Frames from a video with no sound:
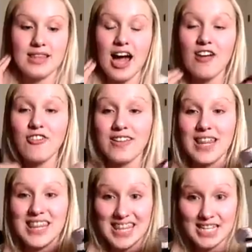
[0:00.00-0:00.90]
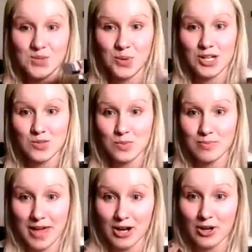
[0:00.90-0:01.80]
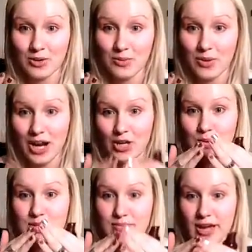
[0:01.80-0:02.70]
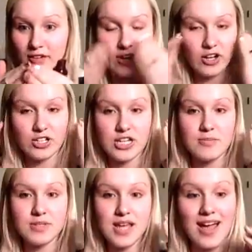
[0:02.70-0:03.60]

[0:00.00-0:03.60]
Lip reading: I find that this works better when I use my fingertips.